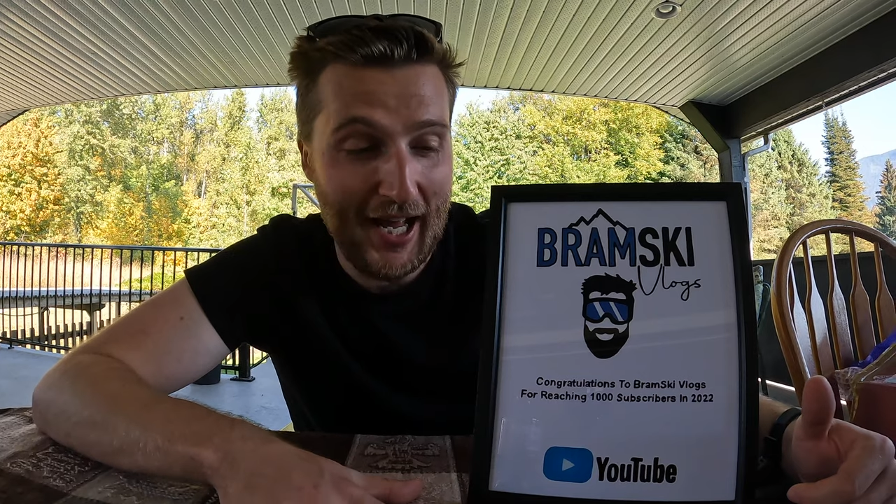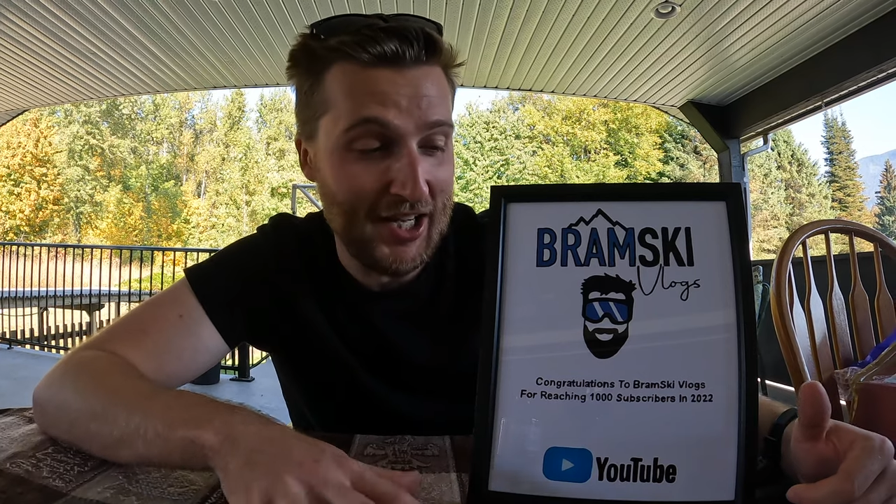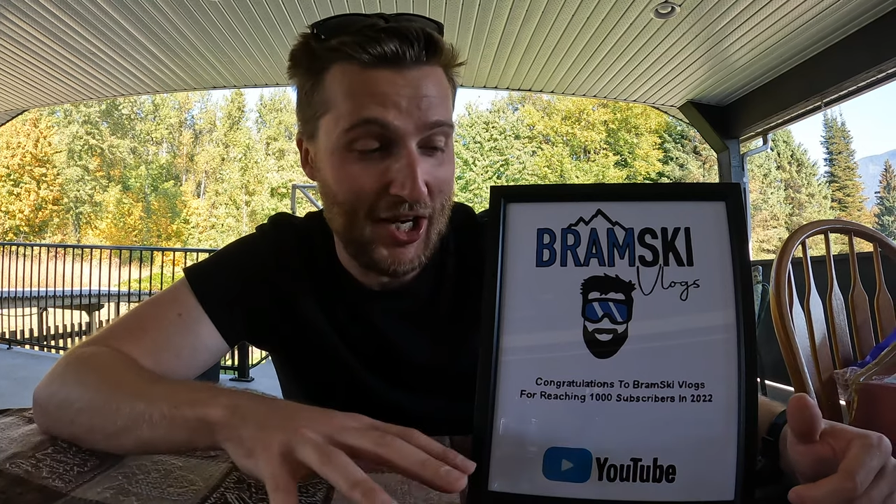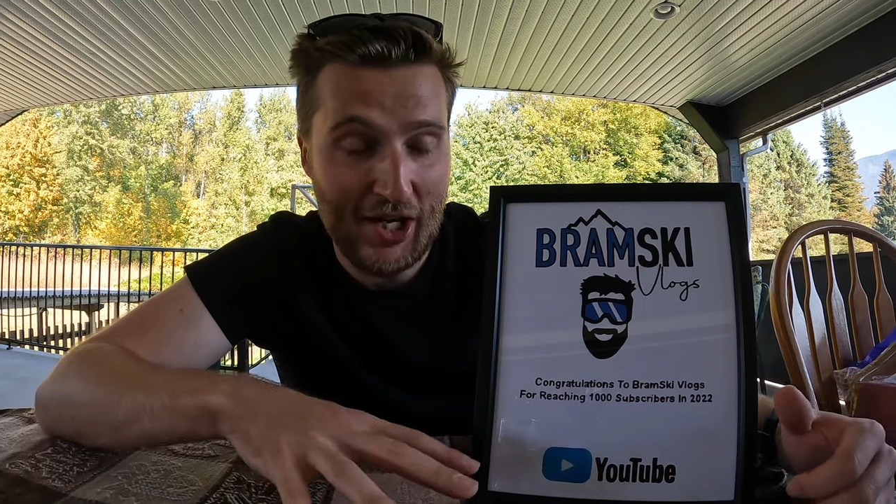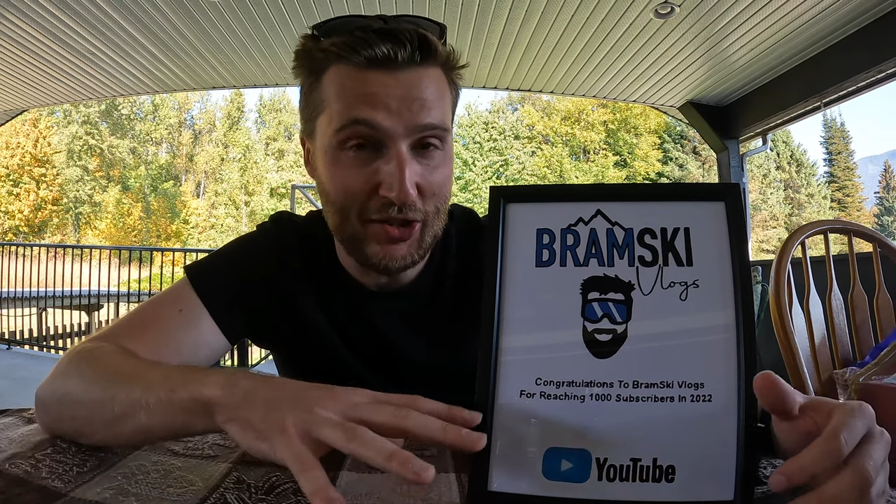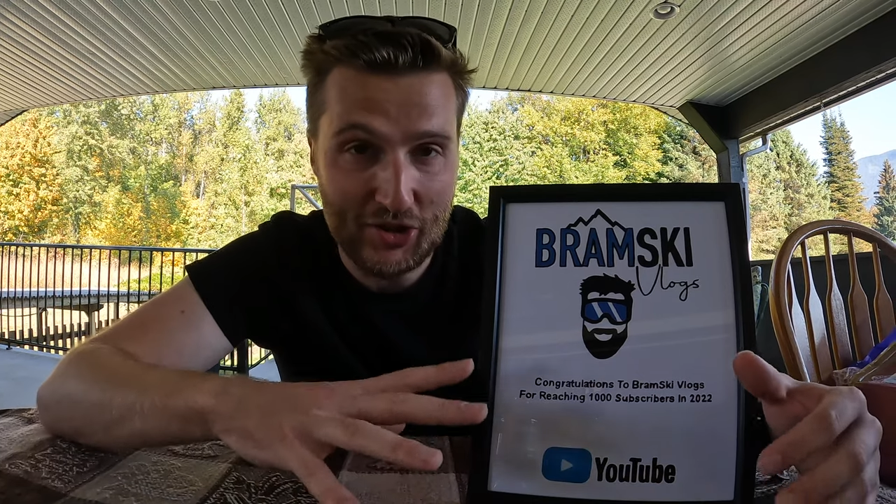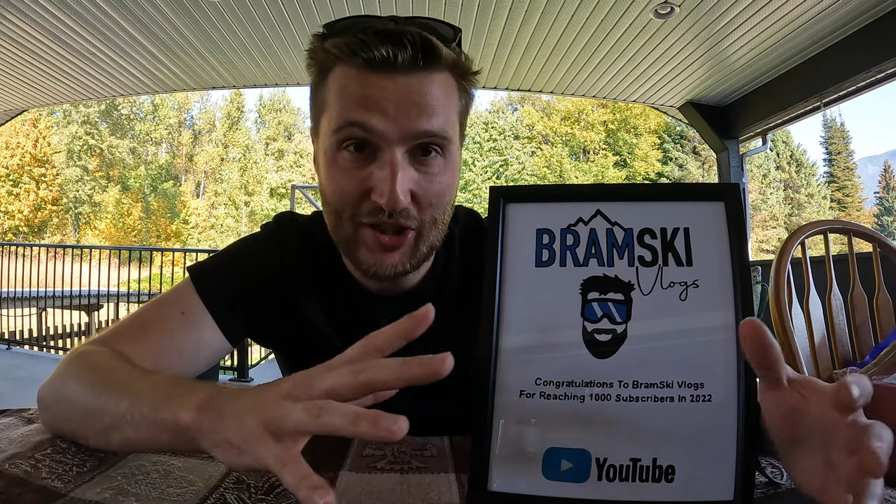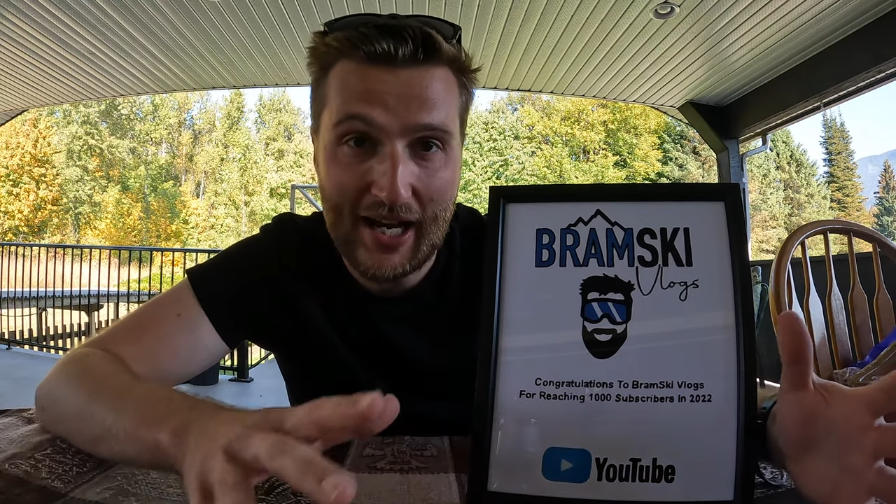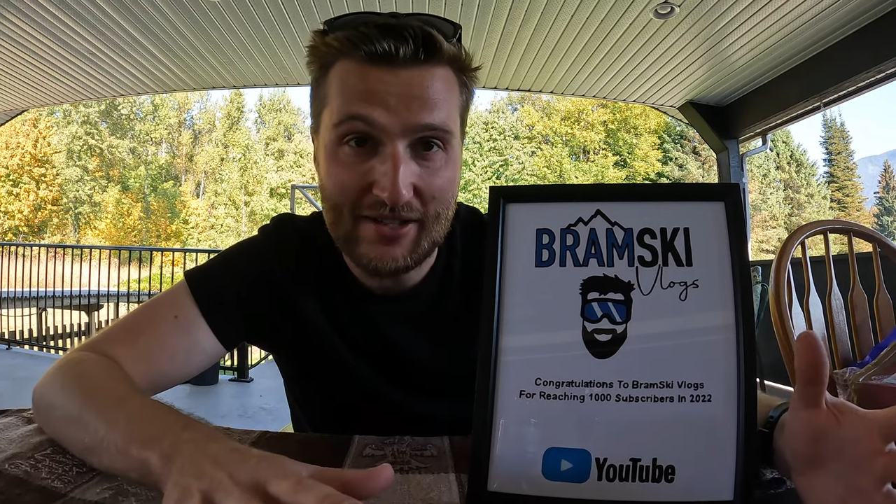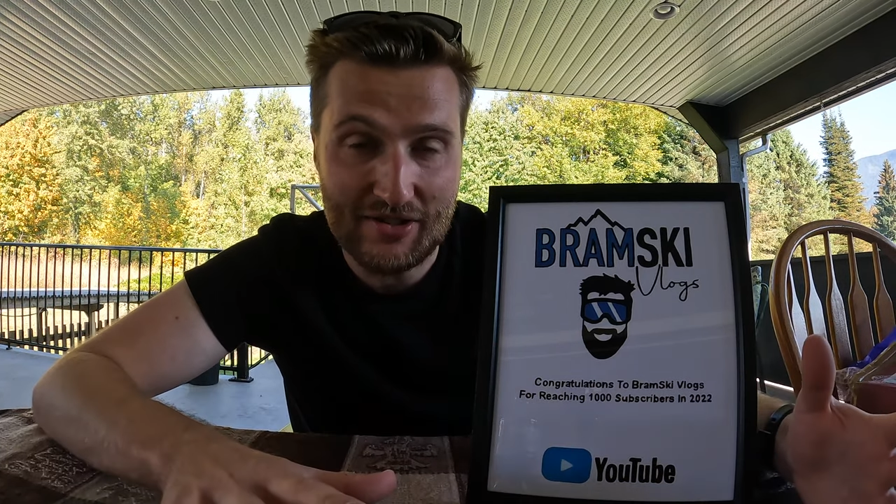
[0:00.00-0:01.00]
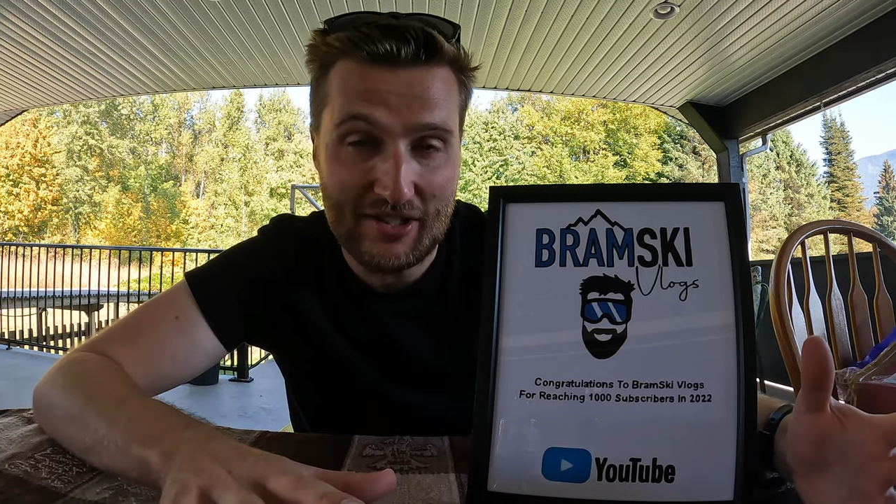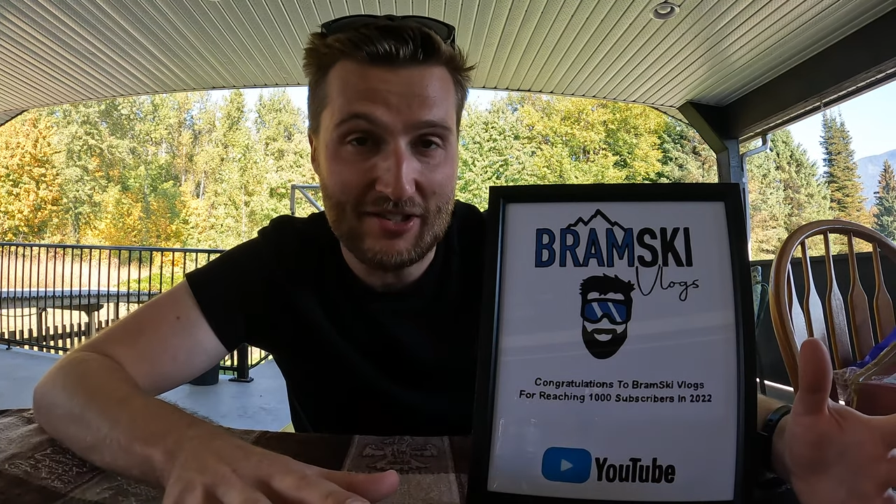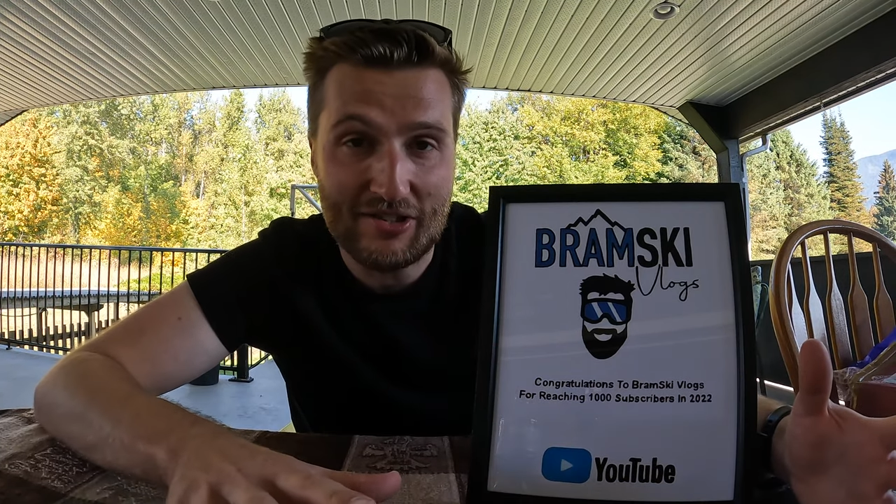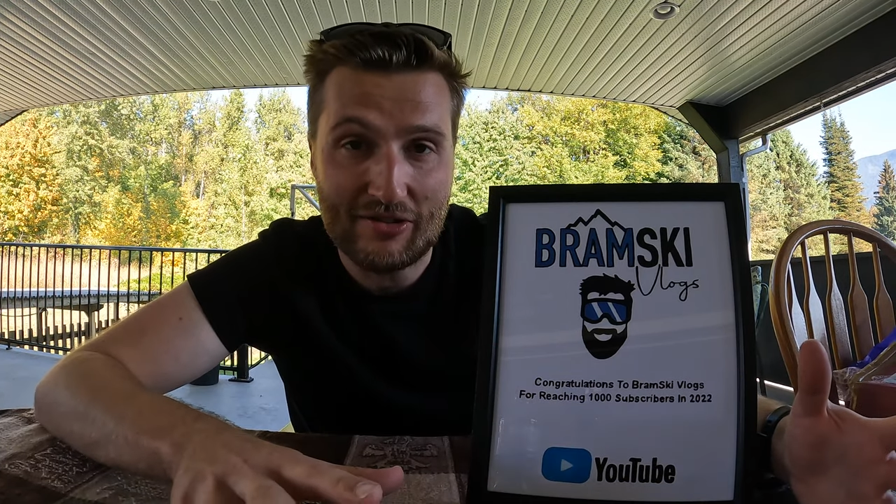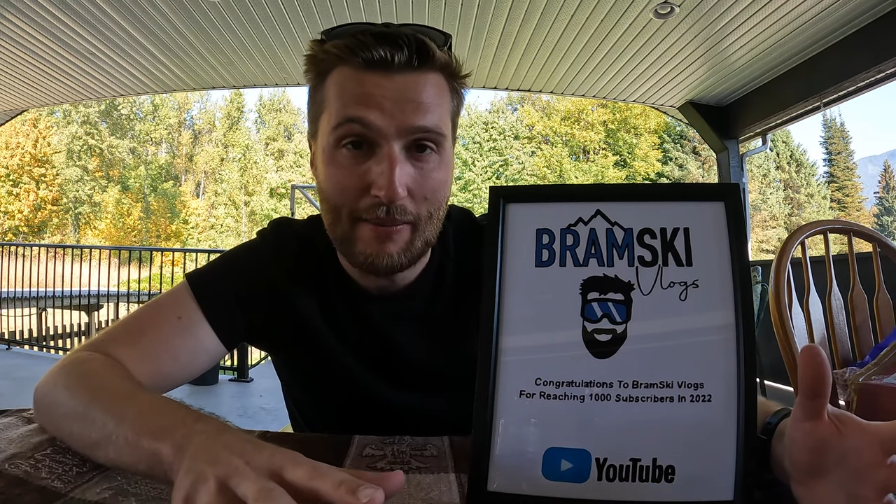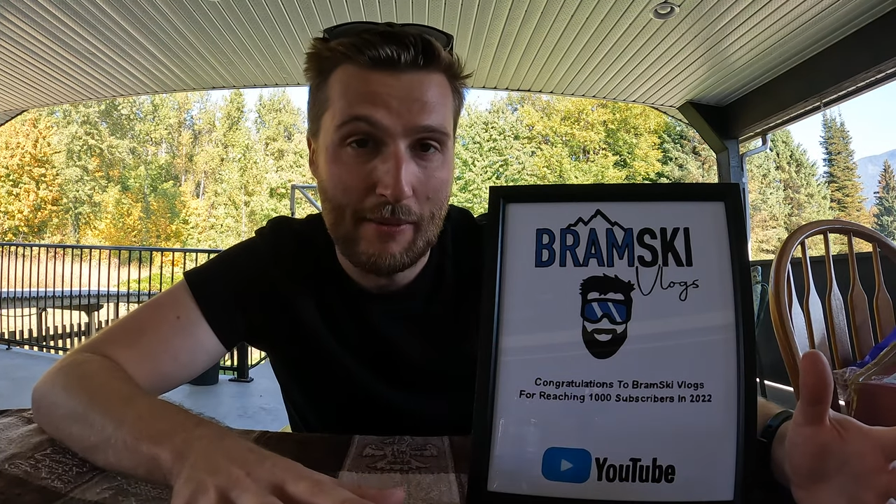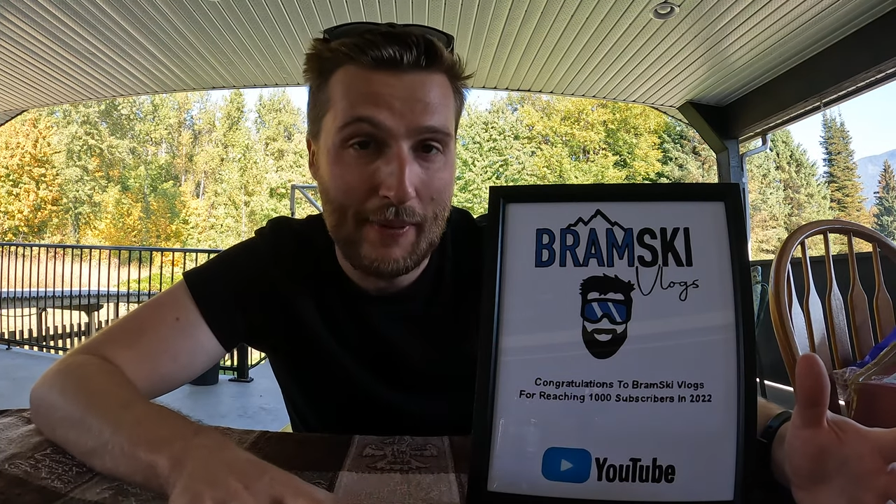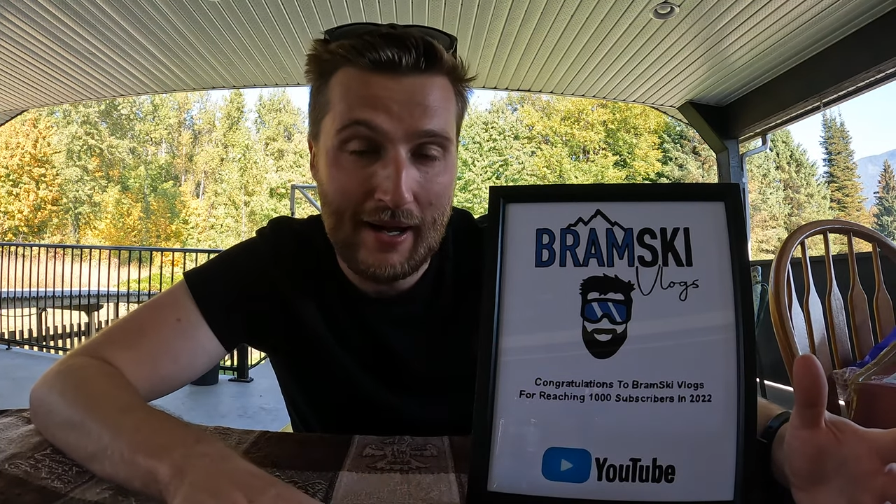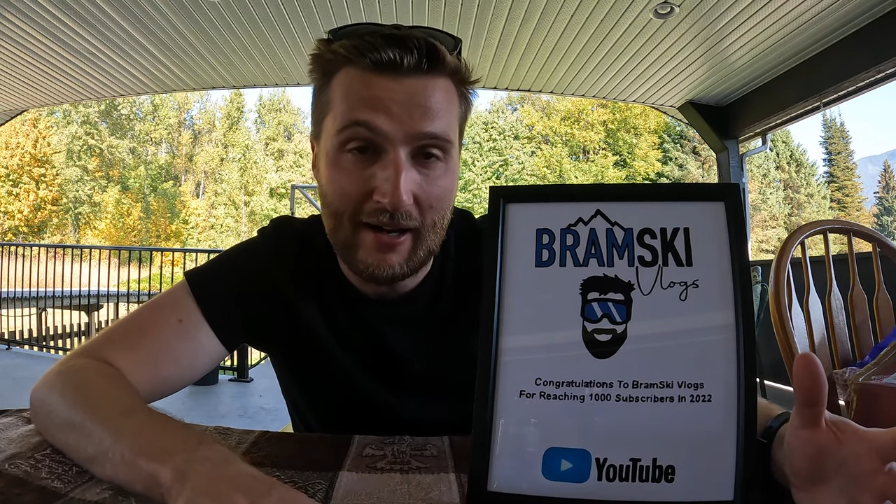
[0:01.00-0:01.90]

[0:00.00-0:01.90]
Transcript: and she has an Instagram